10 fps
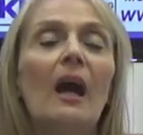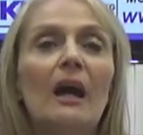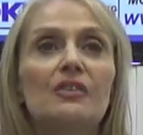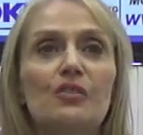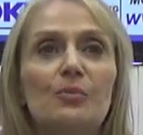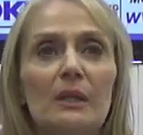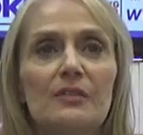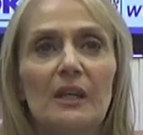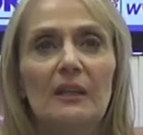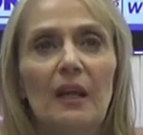I just want
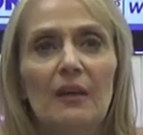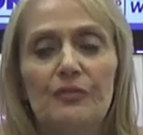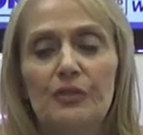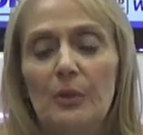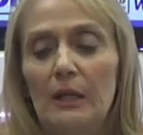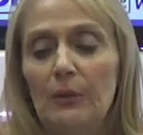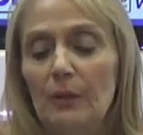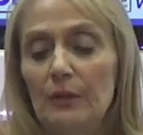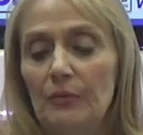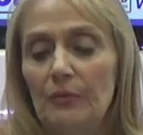to send love to
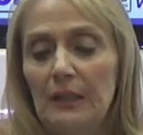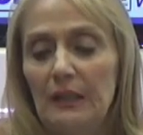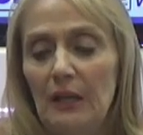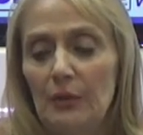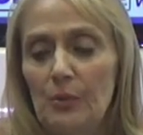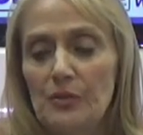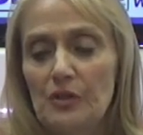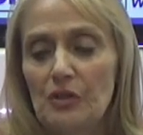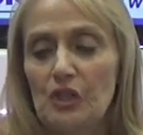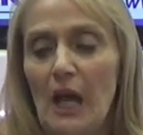anyone right now who
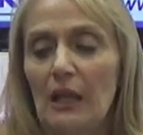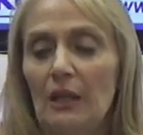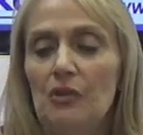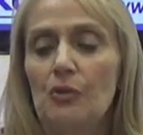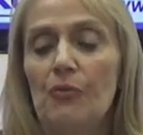is in challenge